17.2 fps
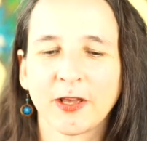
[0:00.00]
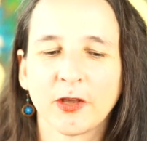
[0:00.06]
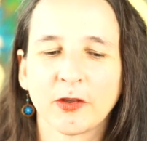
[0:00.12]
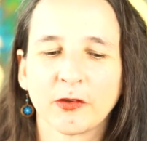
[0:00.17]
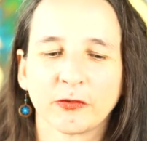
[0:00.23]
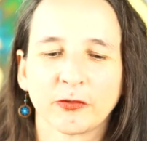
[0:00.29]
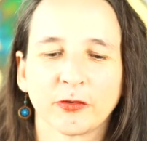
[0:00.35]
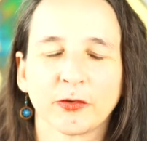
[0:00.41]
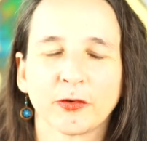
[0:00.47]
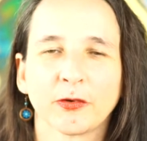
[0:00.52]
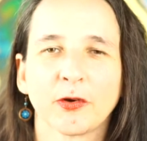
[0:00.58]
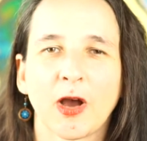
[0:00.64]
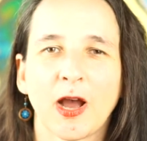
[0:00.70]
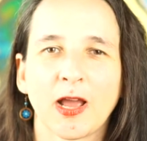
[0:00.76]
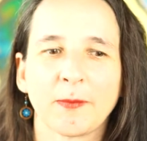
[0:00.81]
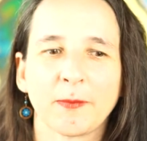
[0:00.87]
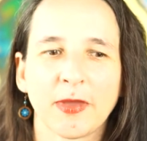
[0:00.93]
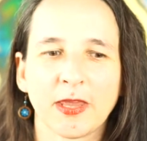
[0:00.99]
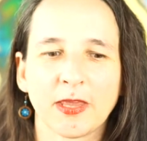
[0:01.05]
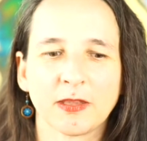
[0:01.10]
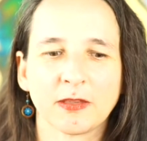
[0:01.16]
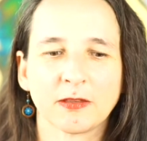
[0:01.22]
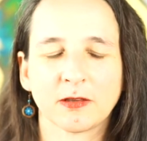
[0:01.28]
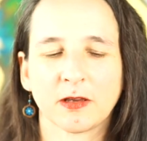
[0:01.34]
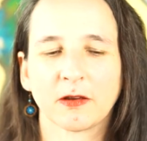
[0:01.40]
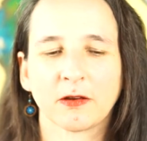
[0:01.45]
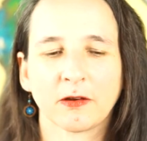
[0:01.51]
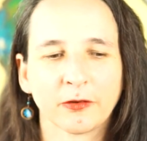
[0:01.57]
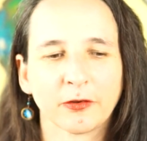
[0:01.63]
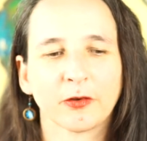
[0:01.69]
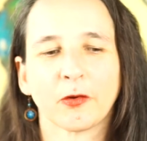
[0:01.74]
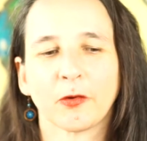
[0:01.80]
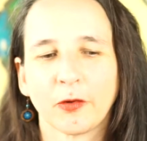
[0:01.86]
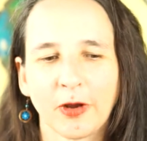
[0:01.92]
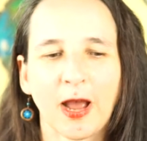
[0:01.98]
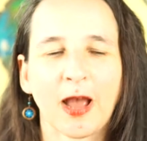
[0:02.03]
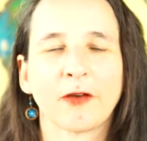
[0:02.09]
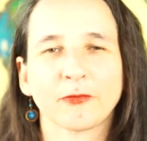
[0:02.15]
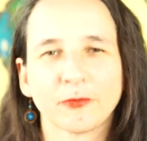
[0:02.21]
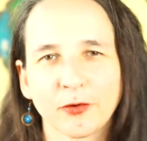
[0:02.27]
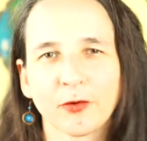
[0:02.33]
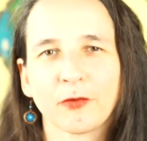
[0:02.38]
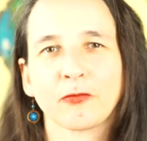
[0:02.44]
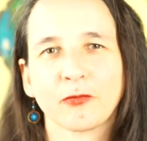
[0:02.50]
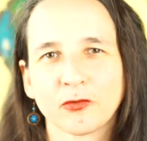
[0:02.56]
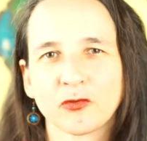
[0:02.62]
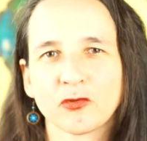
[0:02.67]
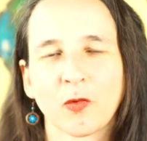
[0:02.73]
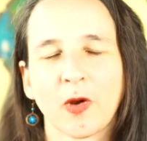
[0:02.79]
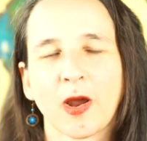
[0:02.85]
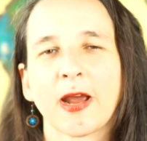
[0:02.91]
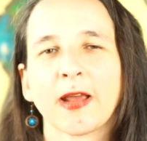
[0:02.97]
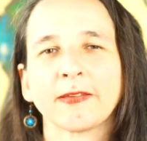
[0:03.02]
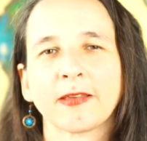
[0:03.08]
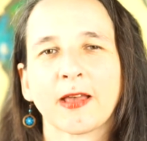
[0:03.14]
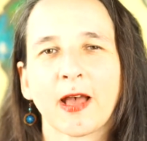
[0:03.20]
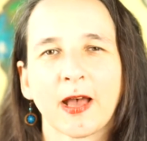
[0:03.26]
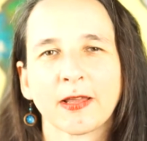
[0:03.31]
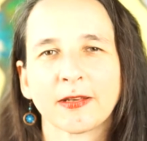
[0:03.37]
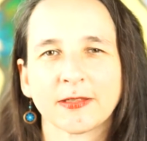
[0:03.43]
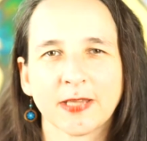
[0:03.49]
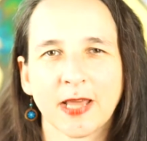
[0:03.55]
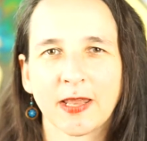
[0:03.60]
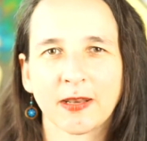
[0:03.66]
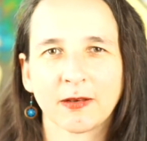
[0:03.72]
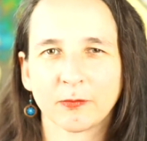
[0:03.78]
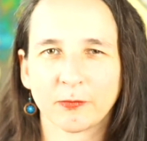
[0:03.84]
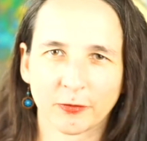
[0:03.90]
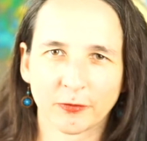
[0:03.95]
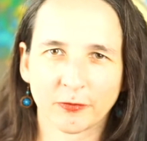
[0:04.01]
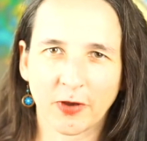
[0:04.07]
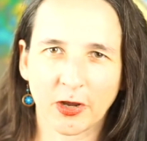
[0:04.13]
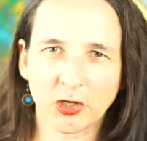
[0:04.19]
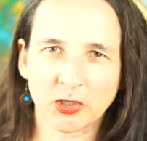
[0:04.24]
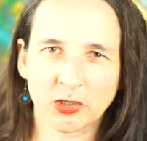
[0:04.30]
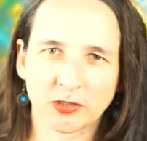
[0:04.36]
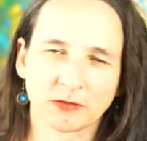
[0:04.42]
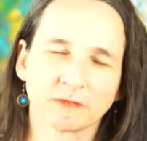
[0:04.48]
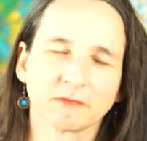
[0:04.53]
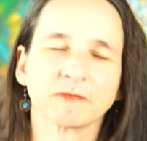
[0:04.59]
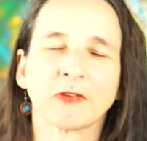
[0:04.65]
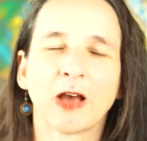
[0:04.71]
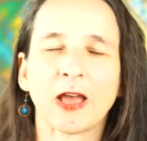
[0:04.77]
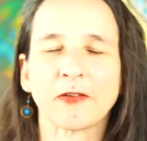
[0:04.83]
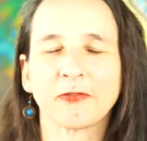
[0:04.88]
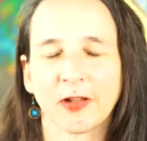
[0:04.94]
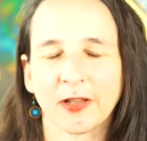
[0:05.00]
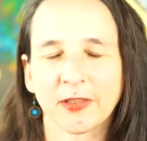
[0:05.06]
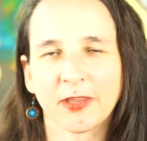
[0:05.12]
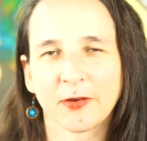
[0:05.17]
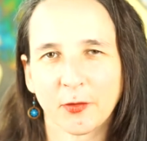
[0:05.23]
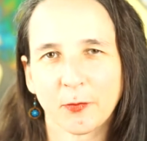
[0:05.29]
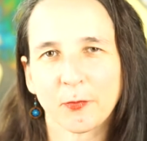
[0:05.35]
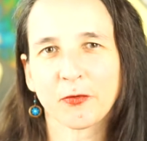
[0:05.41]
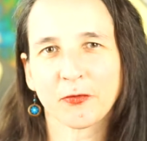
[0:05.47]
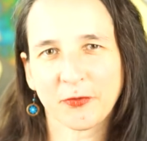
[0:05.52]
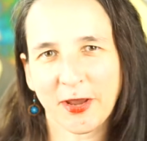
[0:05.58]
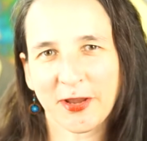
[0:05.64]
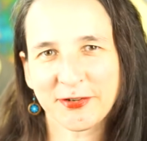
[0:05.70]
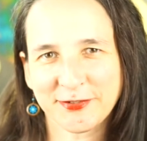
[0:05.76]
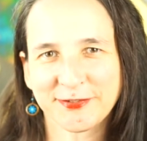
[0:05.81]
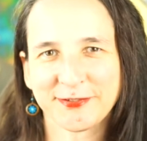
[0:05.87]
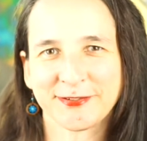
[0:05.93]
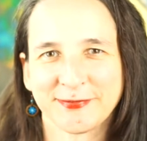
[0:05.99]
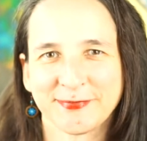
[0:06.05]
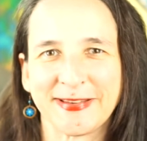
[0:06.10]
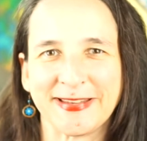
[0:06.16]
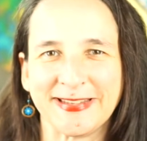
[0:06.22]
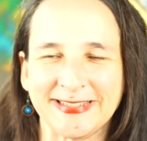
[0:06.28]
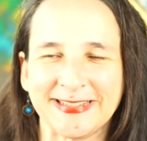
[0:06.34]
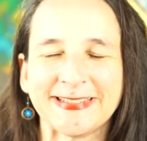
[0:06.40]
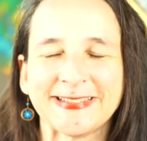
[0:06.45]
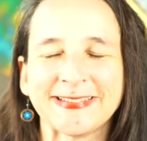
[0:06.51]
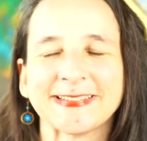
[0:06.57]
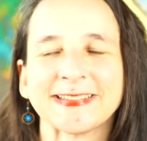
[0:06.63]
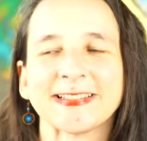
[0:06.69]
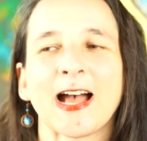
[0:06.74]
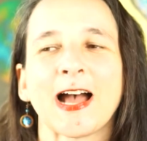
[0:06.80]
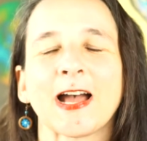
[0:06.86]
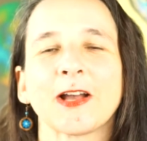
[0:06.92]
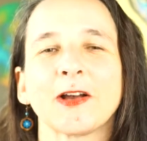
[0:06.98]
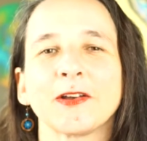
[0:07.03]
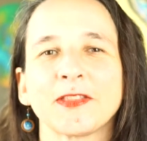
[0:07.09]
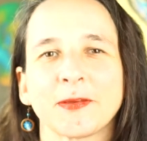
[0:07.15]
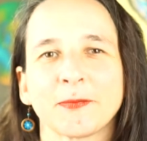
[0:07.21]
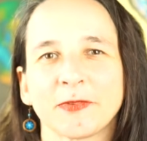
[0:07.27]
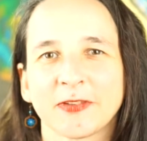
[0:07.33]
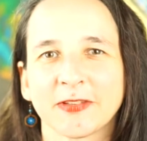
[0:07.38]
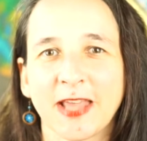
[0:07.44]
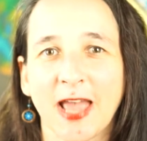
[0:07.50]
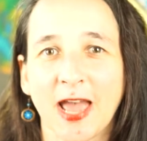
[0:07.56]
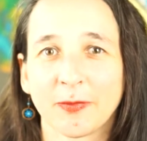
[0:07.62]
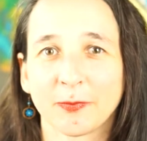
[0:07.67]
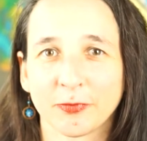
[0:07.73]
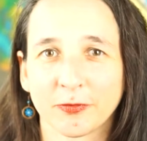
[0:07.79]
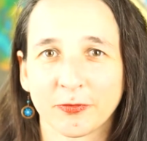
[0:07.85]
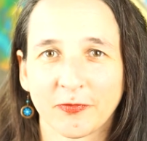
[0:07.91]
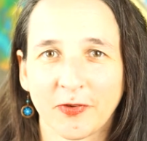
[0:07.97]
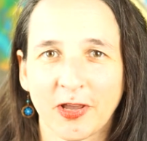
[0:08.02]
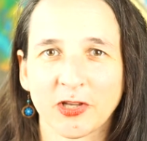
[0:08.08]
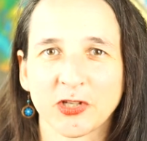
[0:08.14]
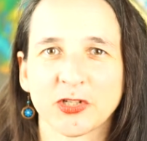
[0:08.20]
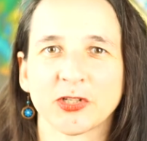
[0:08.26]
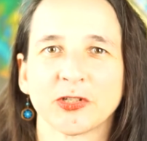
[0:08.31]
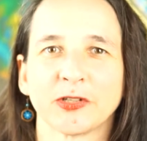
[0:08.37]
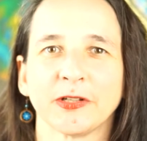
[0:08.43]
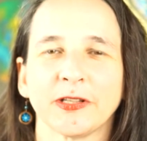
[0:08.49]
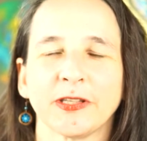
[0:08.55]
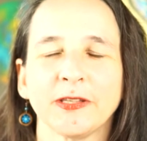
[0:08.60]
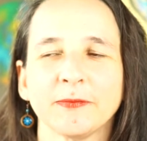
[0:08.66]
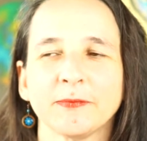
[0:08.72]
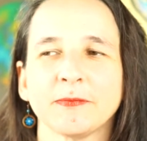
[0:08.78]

So I made, uh, you know, after a few tries, I had 10 professional, I thought they were professional paintings. I got them scanned professionally